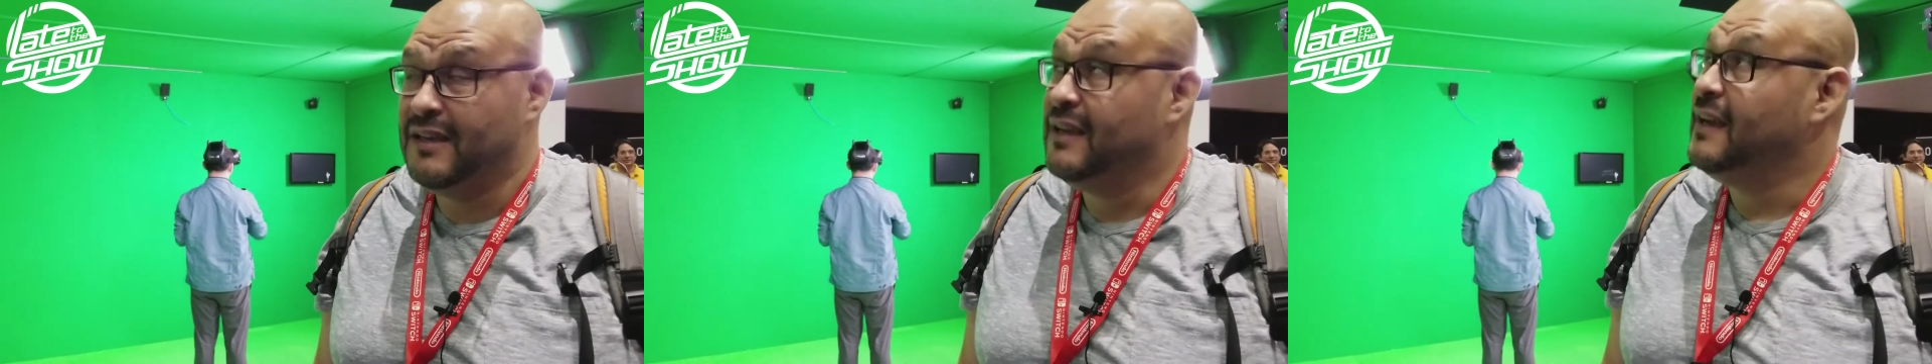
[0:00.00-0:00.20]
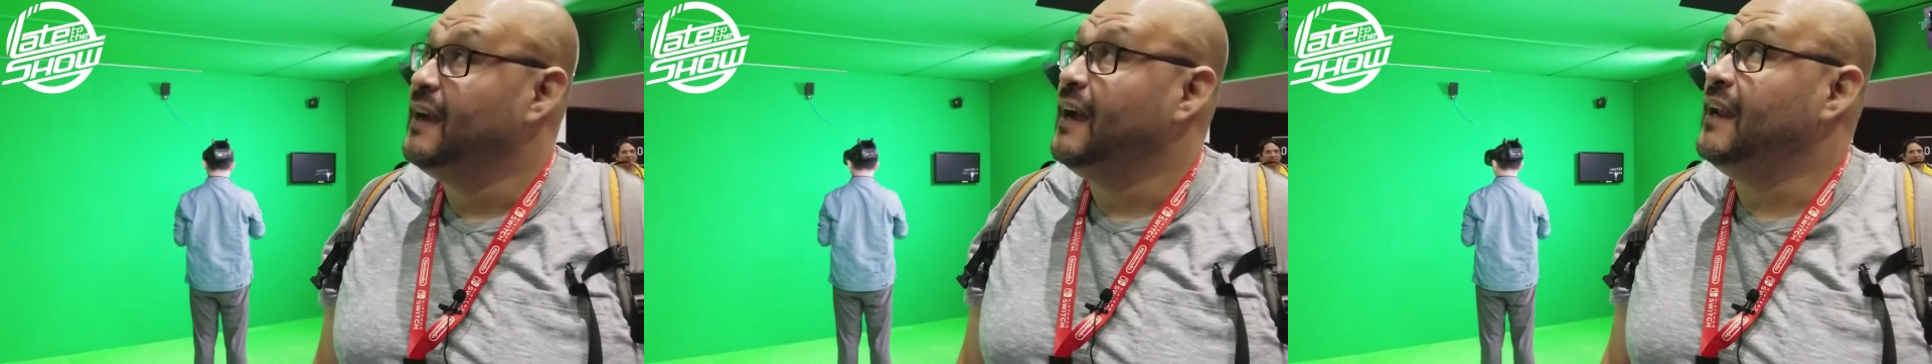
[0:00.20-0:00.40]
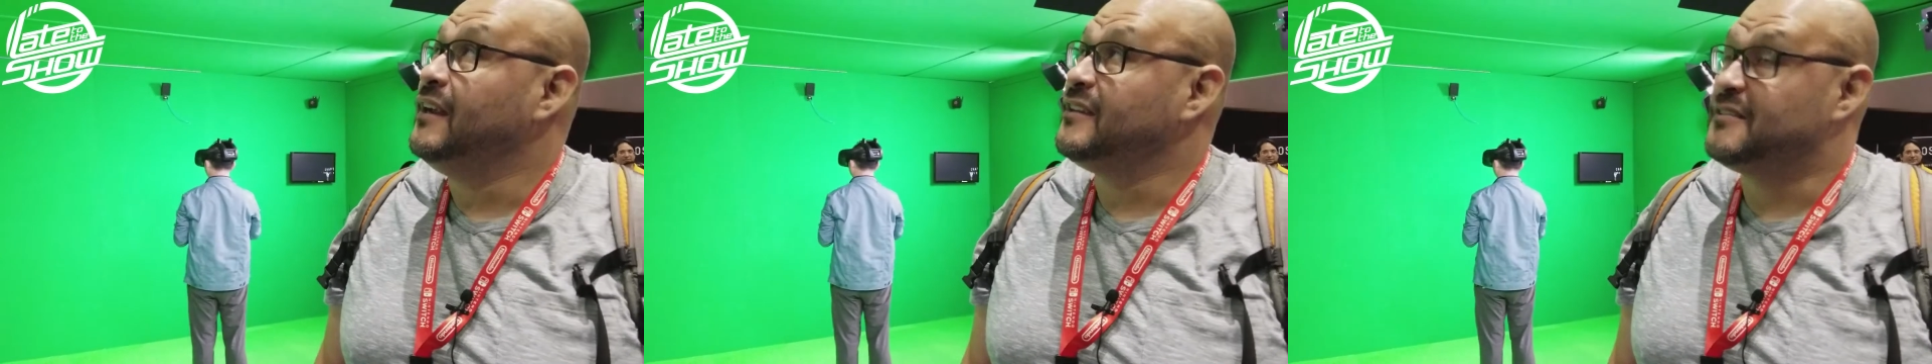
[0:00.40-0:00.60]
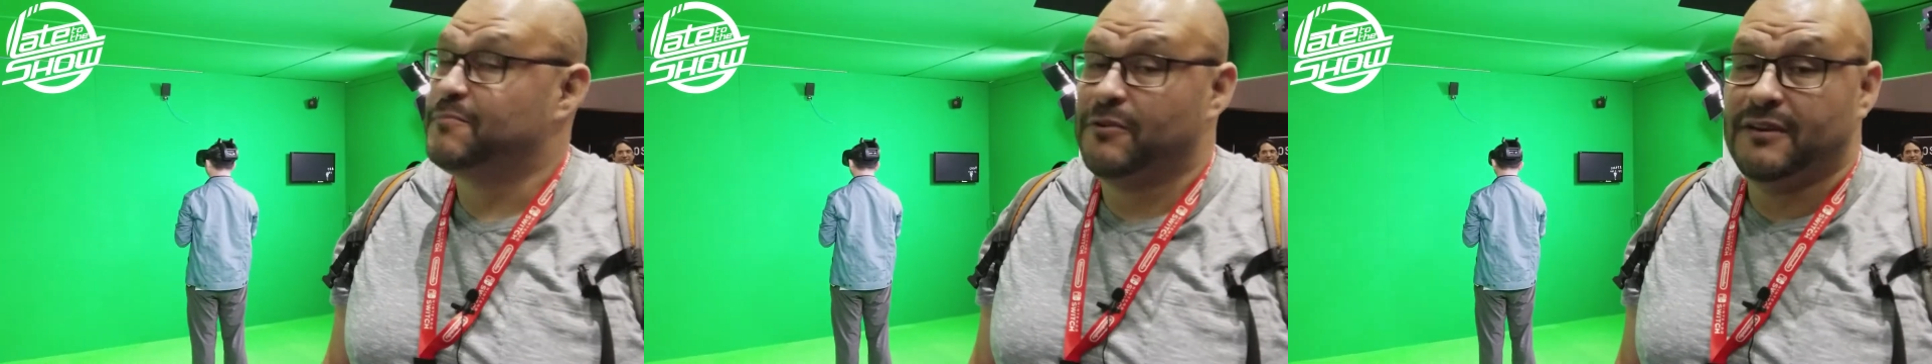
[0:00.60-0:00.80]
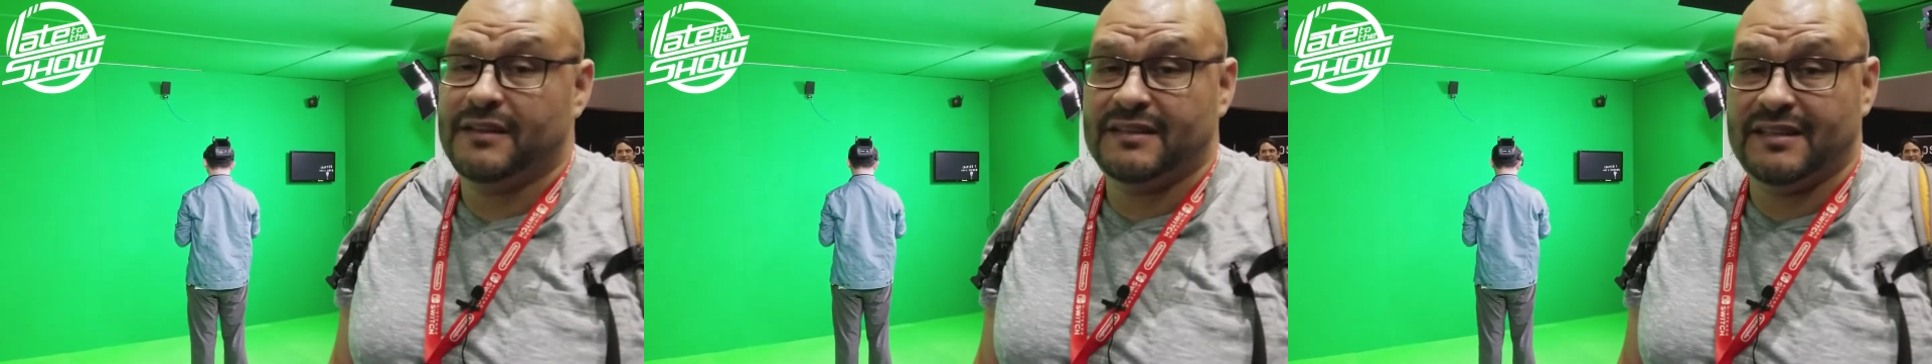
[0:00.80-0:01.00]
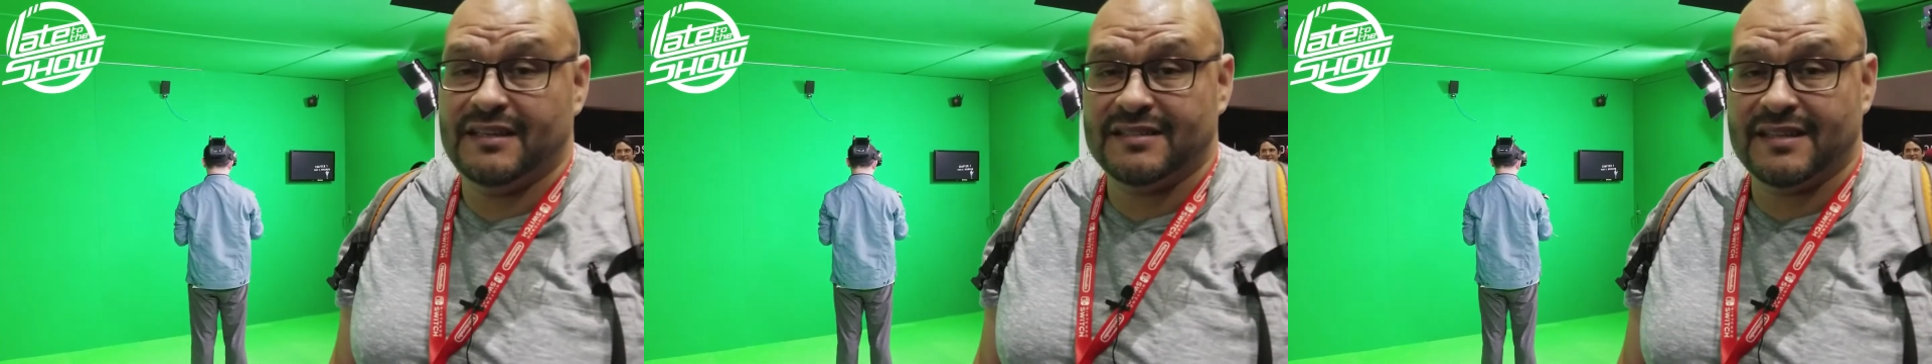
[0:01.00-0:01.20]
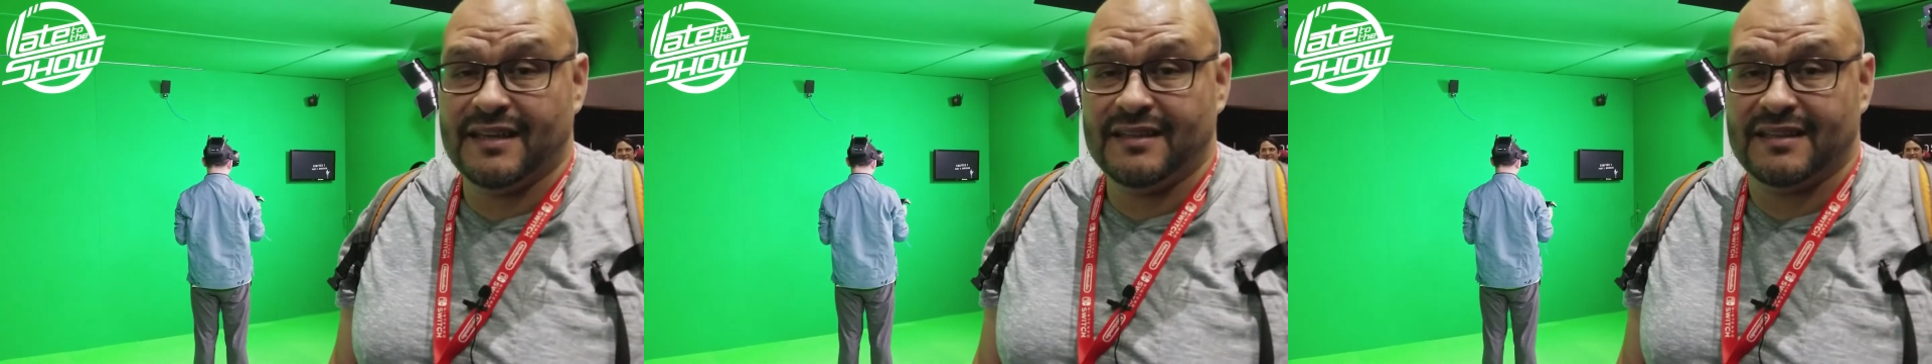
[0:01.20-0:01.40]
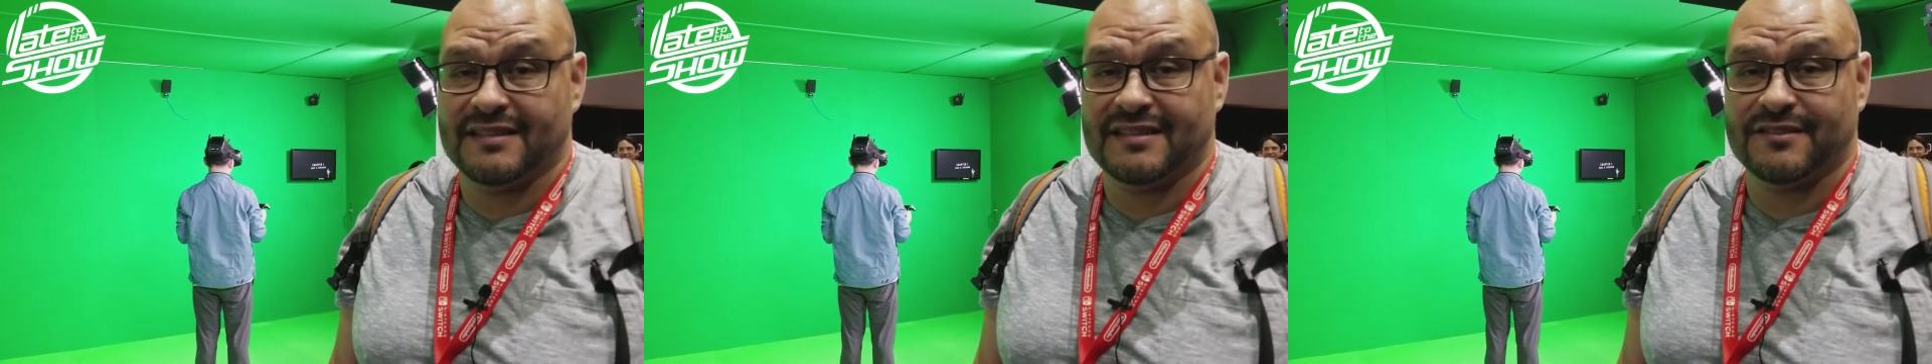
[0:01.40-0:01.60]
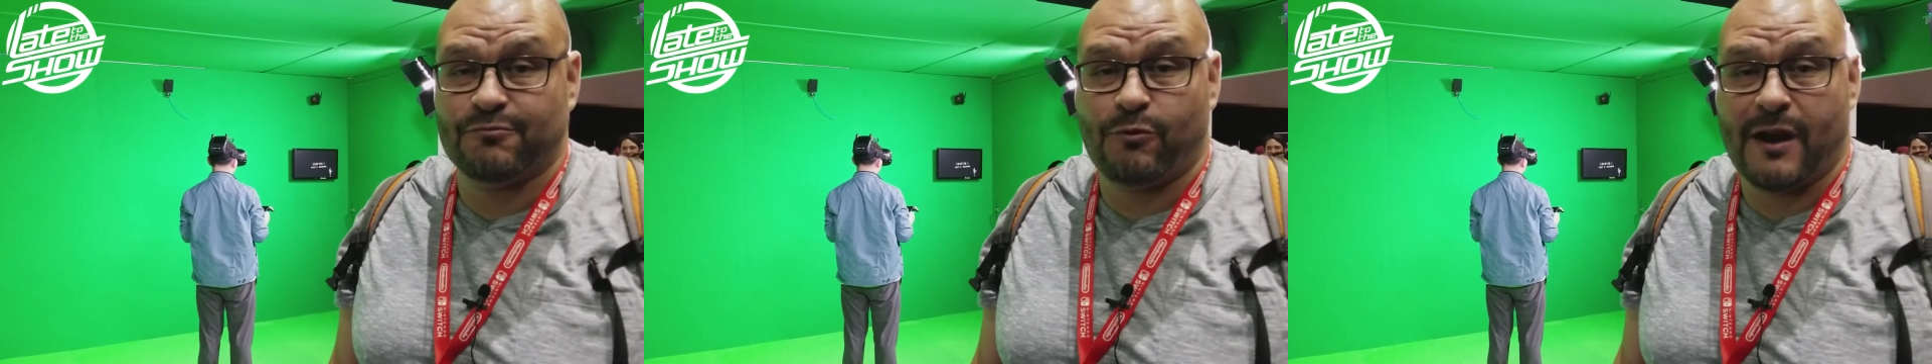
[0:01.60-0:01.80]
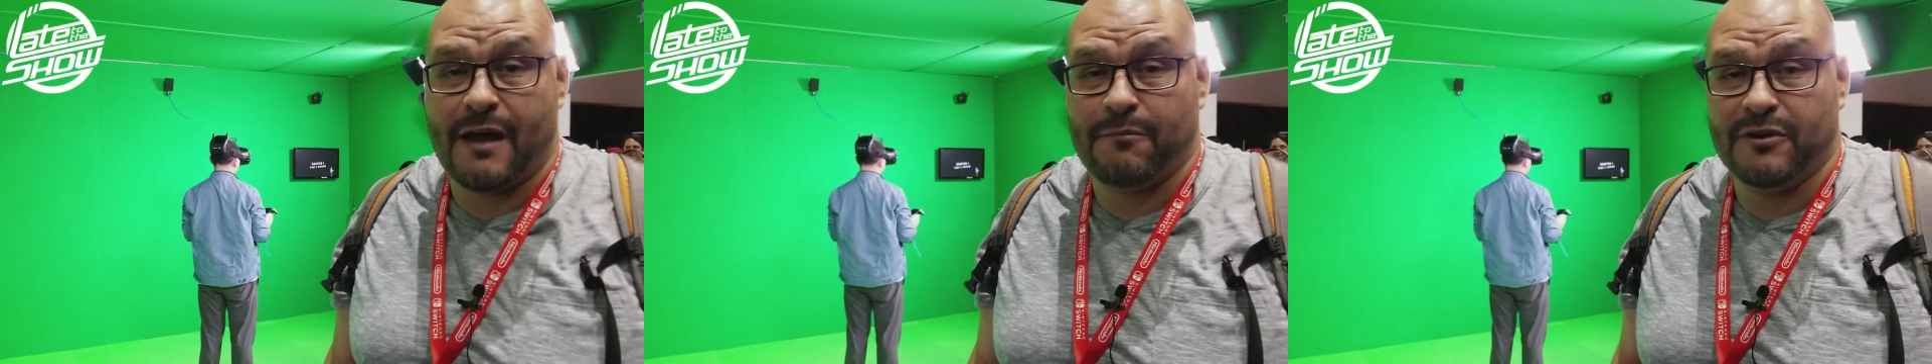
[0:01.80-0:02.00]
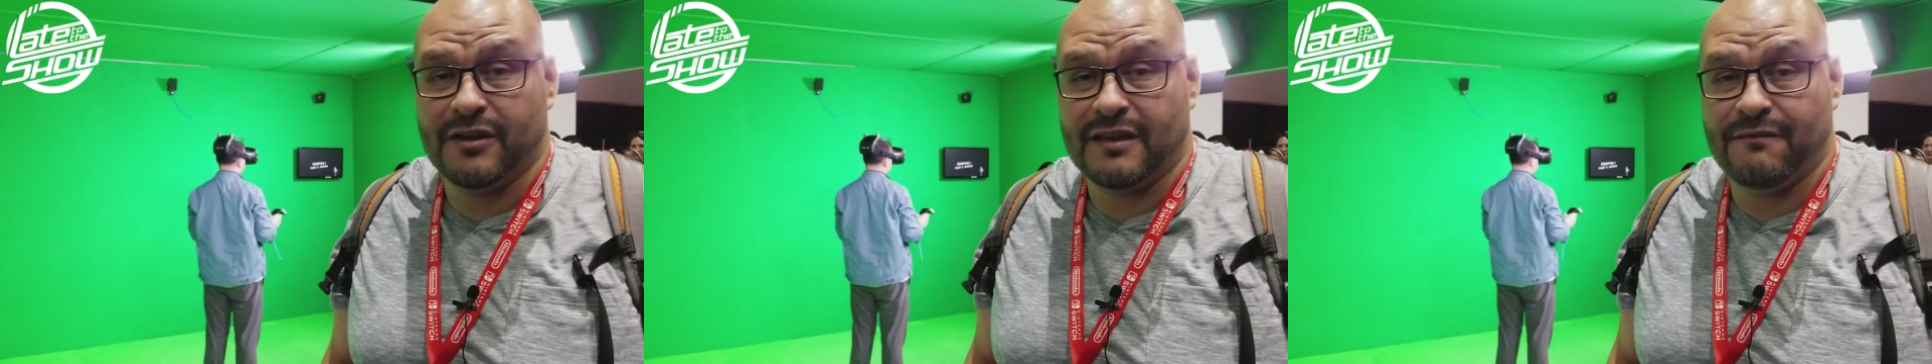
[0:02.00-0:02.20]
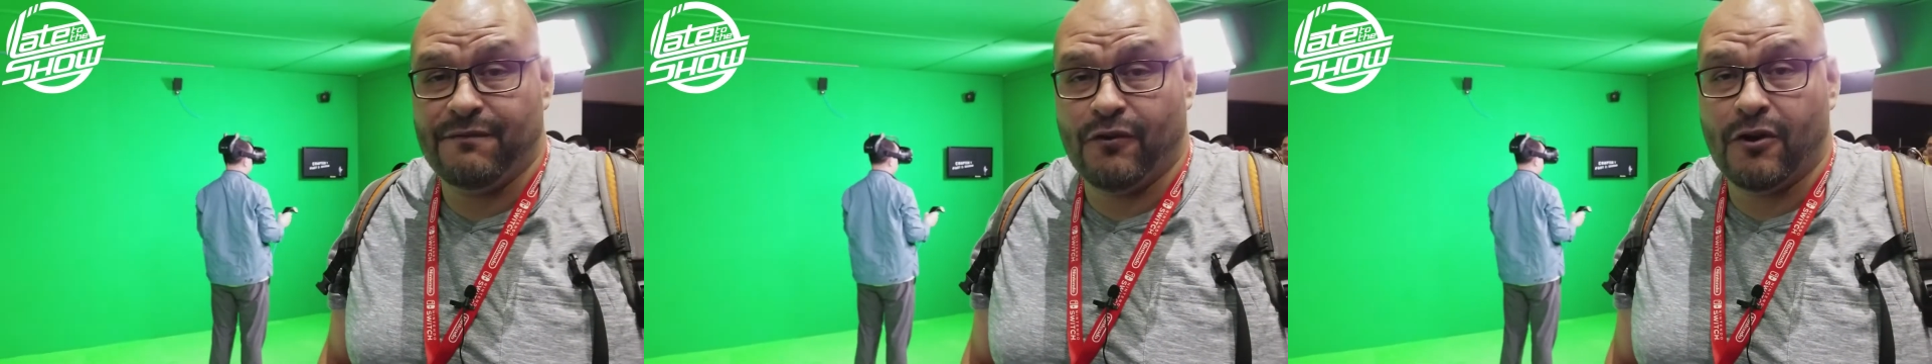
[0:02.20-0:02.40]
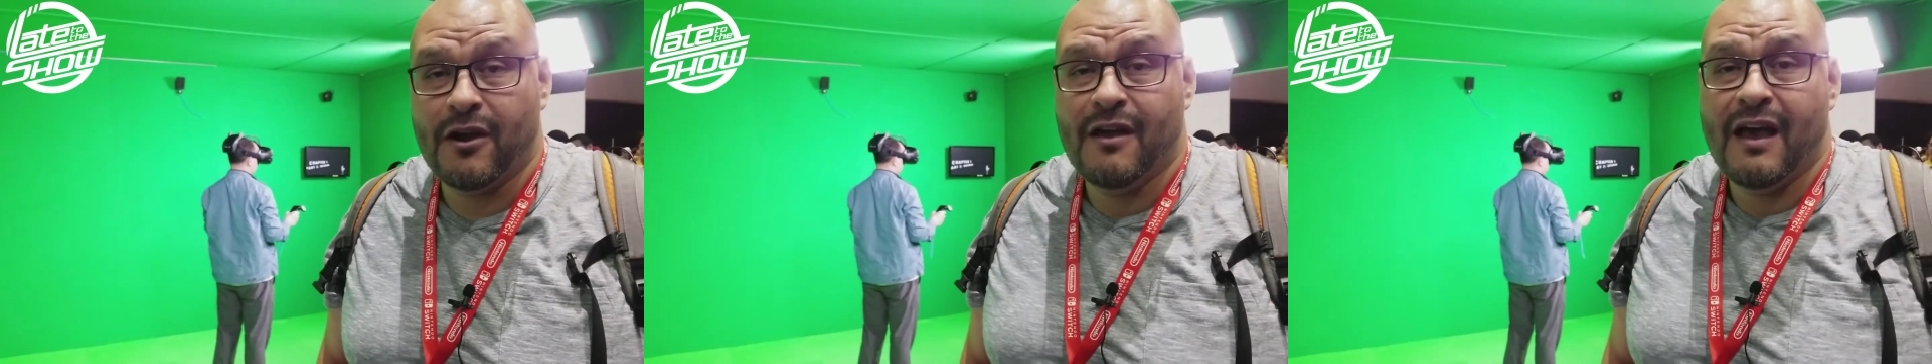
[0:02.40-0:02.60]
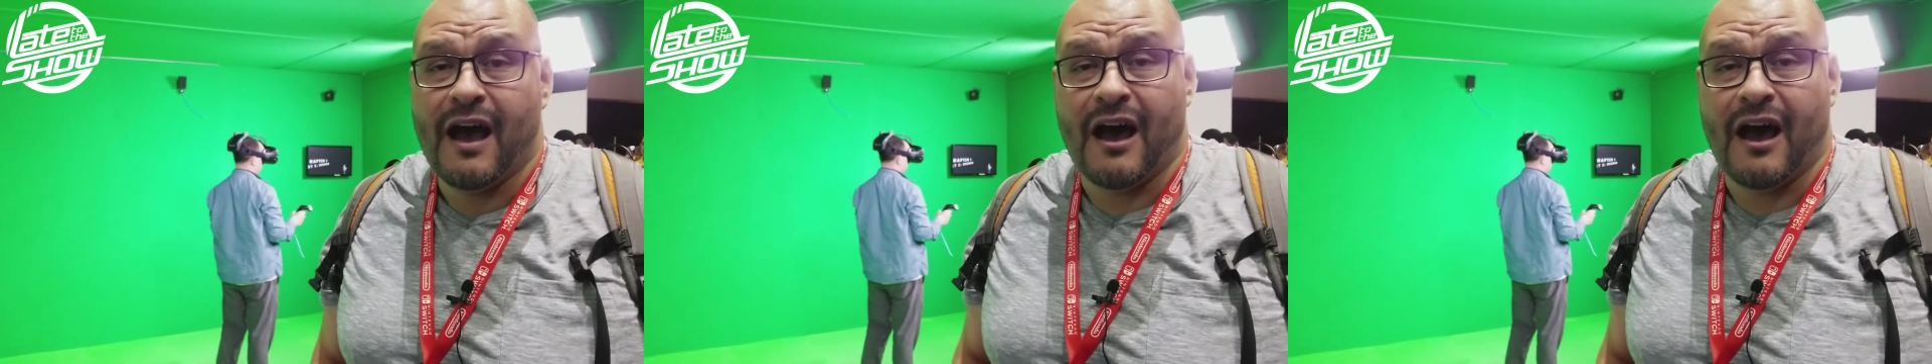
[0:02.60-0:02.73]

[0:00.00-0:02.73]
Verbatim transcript: It looks pretty decent. This is what I'm looking for.